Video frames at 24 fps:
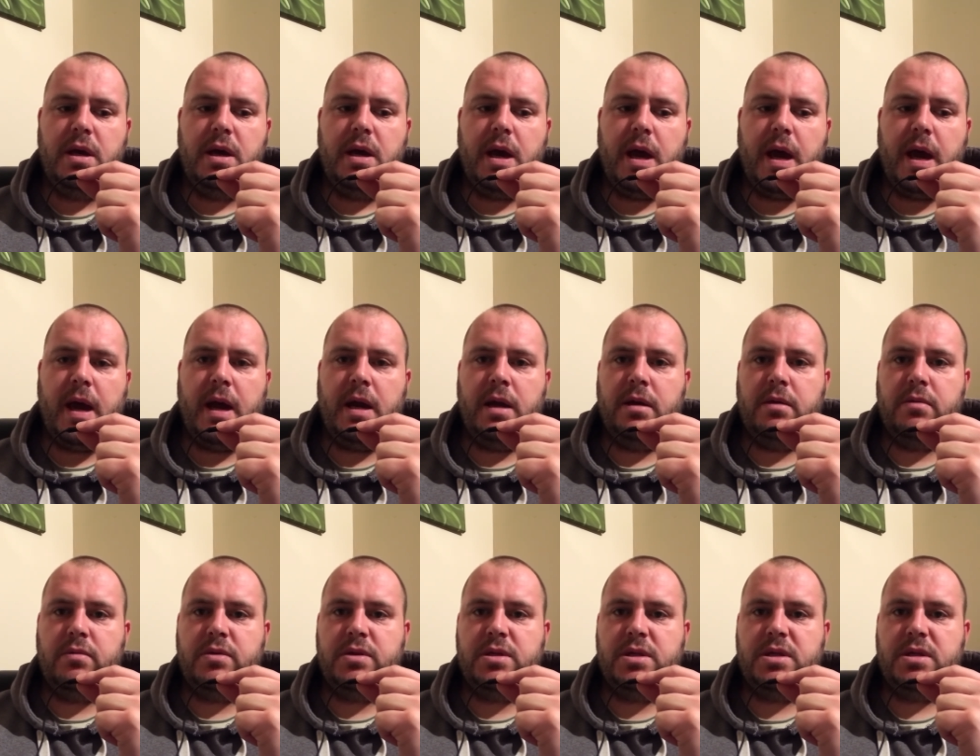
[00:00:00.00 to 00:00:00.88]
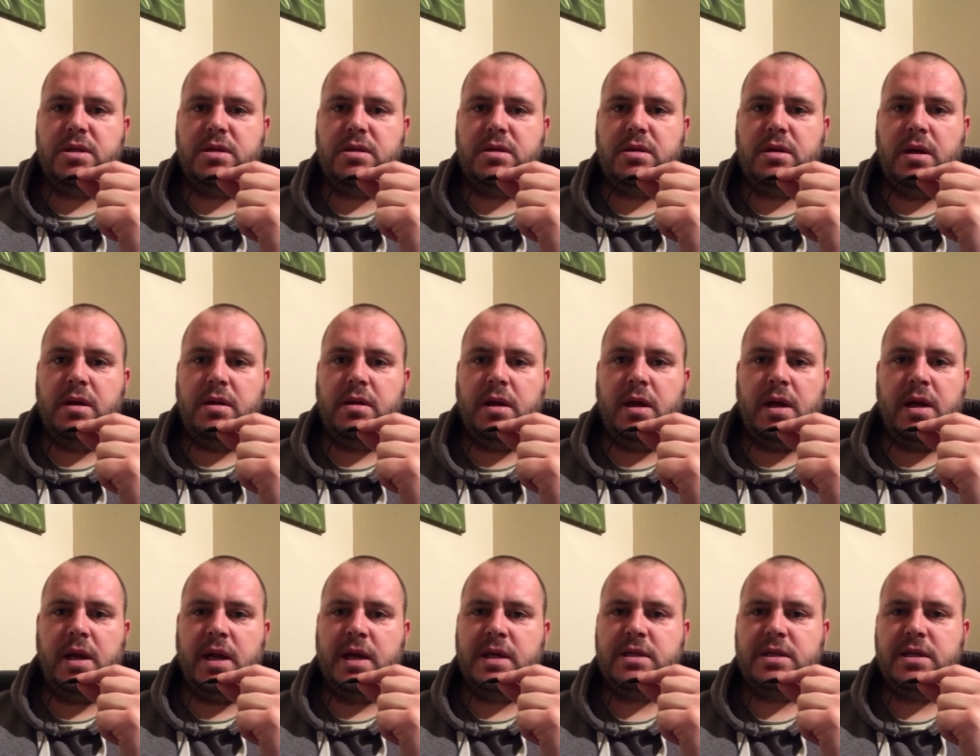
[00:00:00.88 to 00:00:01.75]
and it
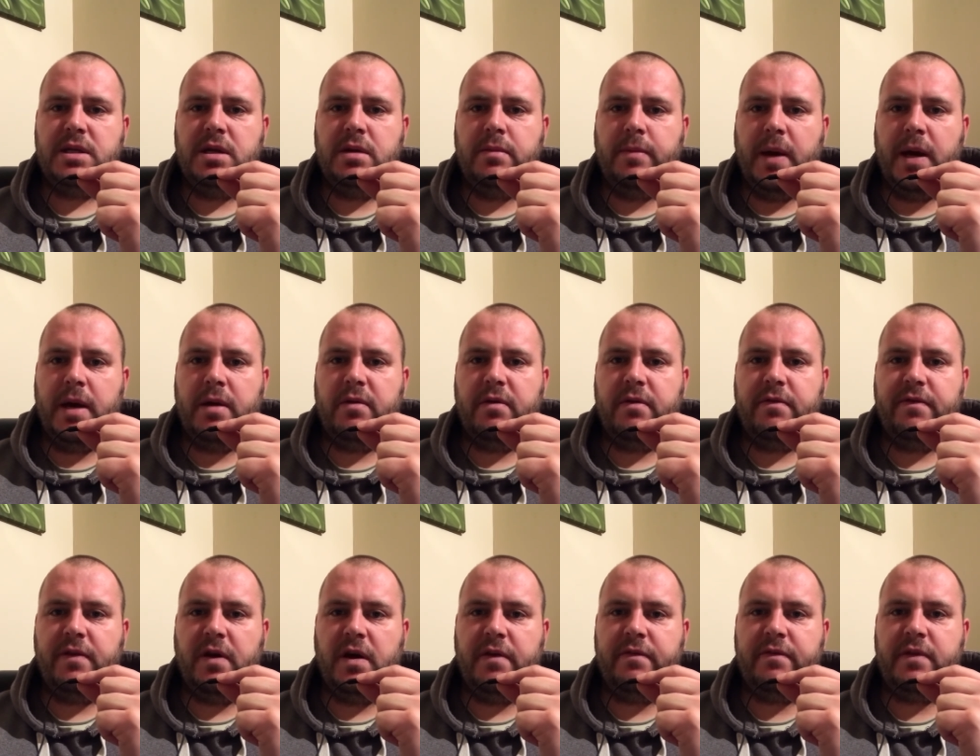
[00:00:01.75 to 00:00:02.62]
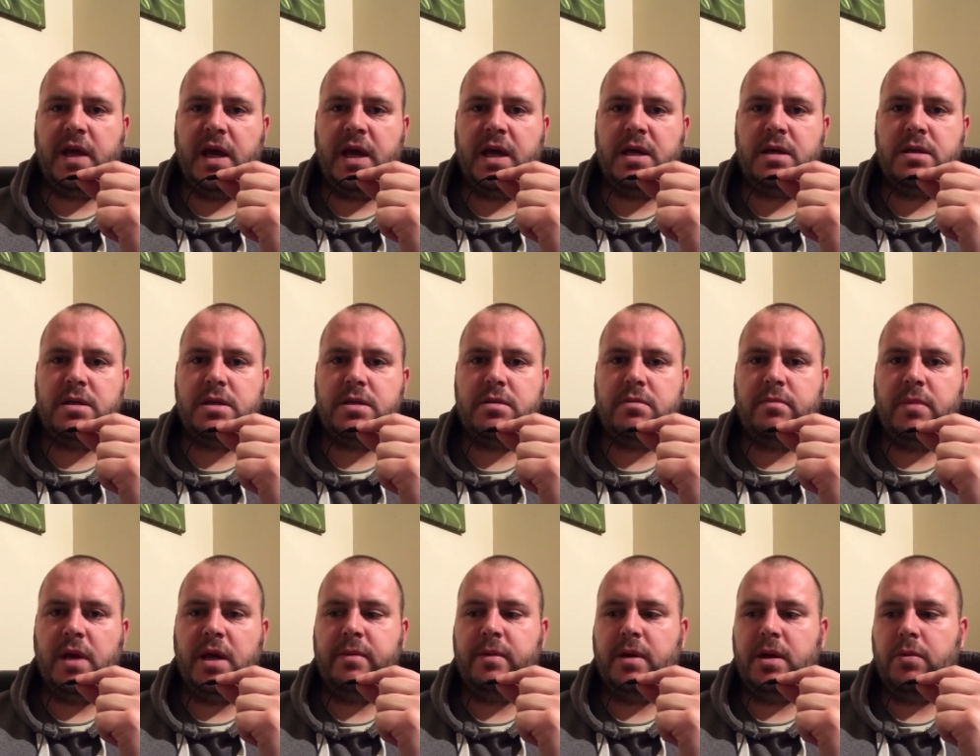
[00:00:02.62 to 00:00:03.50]
lasted about 5 days,
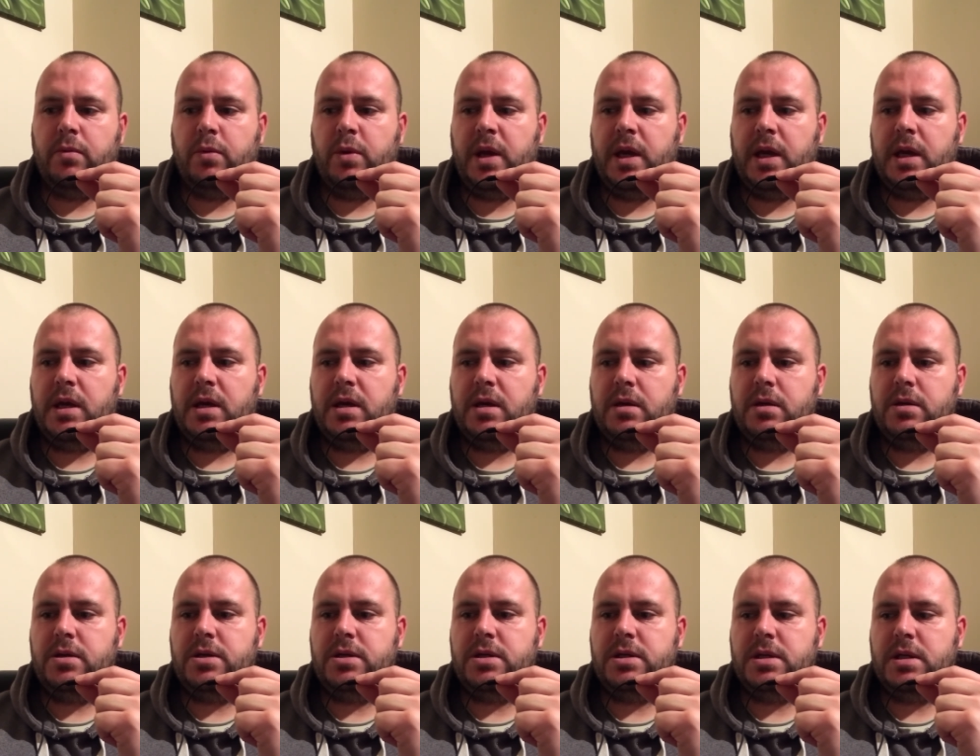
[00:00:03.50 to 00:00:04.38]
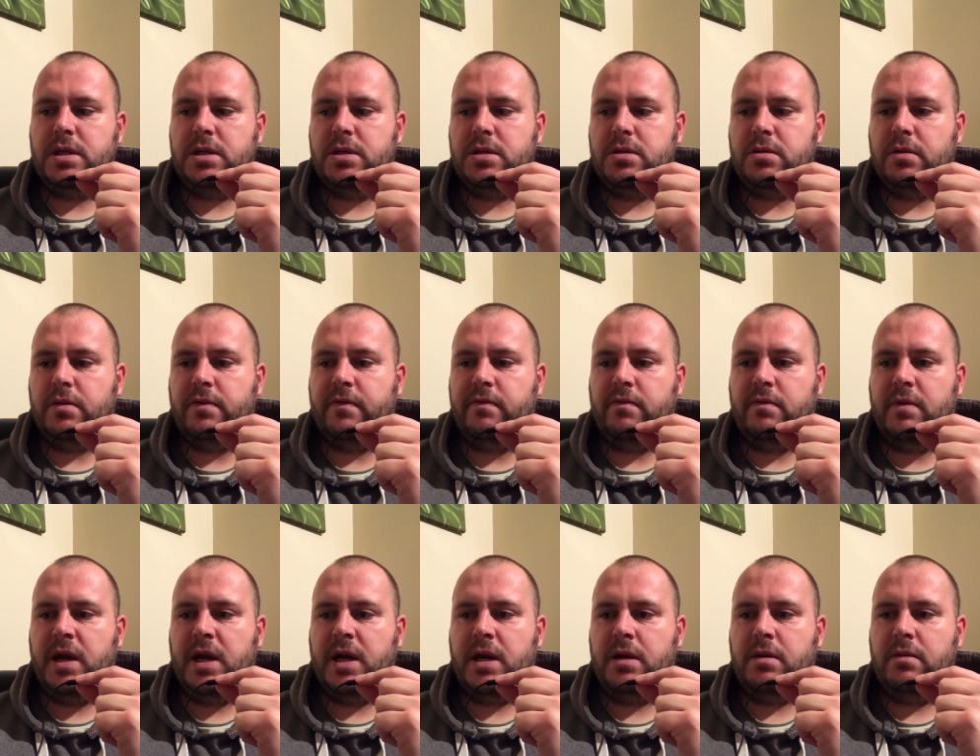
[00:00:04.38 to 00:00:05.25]
maybe a week. Just this sort of
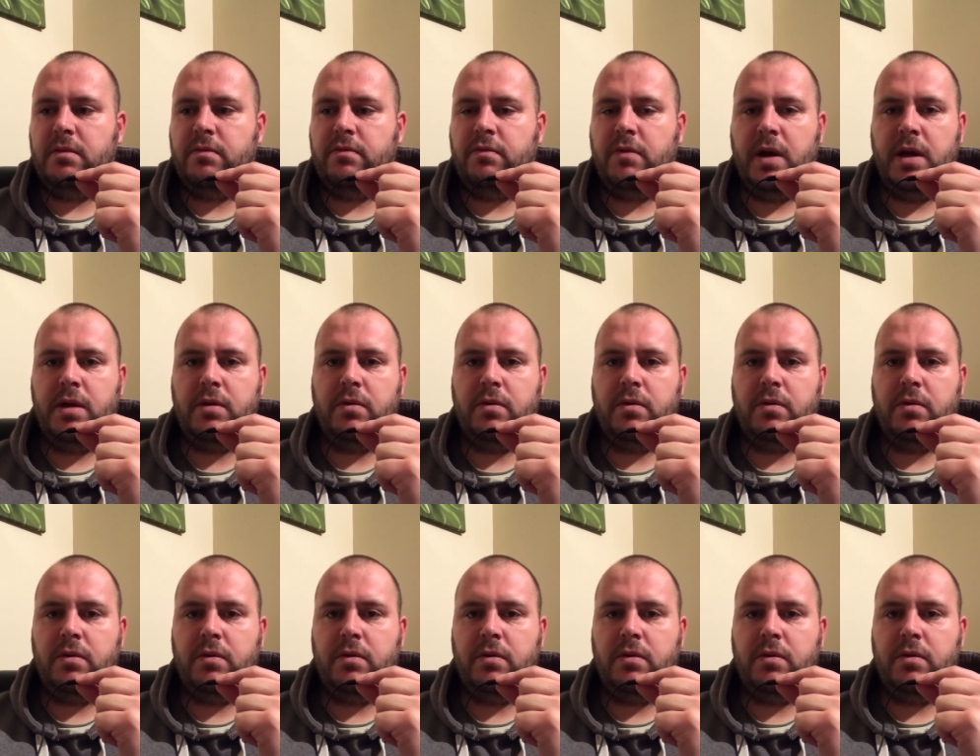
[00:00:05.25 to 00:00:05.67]
real